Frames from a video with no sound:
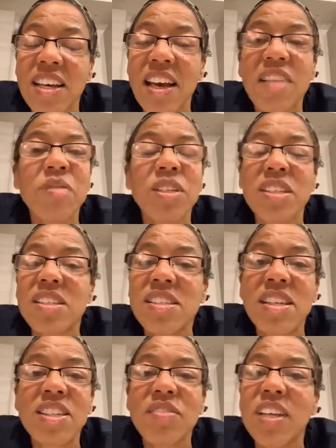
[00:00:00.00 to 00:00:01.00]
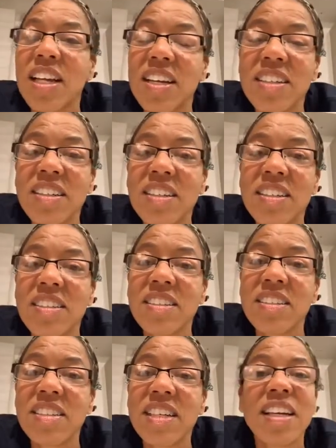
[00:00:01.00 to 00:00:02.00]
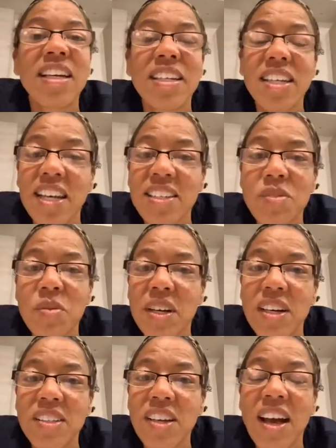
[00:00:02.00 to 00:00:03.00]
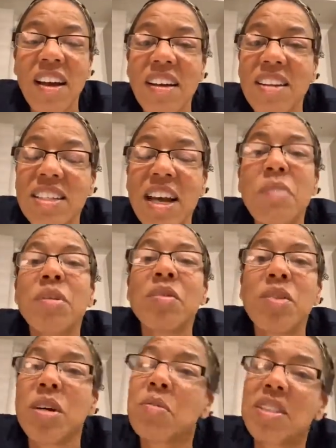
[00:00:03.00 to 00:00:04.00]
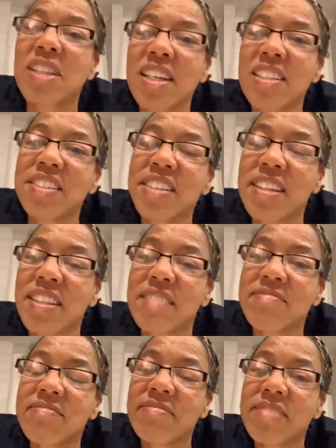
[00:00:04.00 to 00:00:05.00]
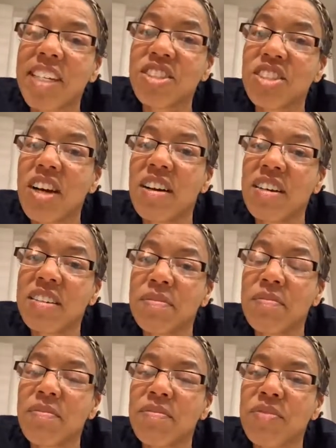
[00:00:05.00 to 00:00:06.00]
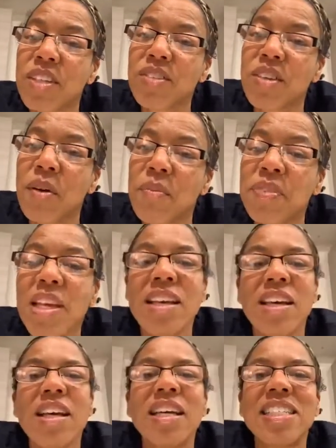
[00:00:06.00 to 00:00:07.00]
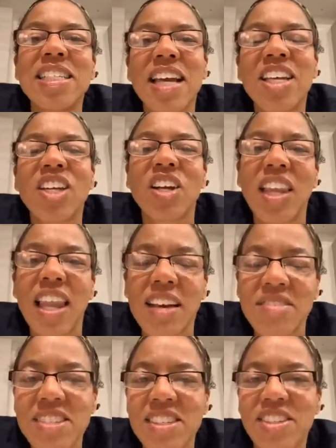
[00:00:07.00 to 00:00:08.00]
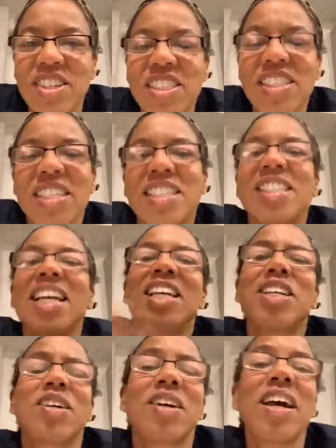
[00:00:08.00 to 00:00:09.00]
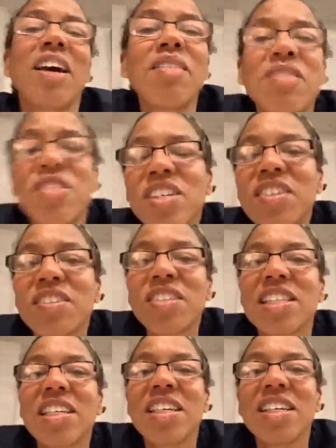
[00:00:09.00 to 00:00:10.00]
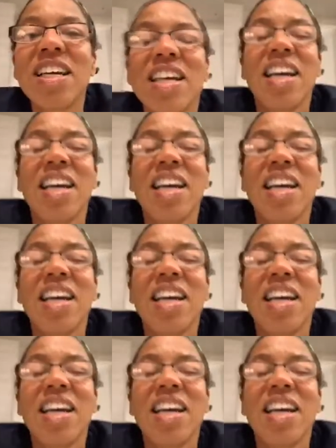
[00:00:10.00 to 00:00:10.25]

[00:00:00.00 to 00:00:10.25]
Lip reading: And when you're 6 feet under, guess what? You got all the time in the world, but you can't do nothing because you're gone. So take your life seriously. Take your health seriously.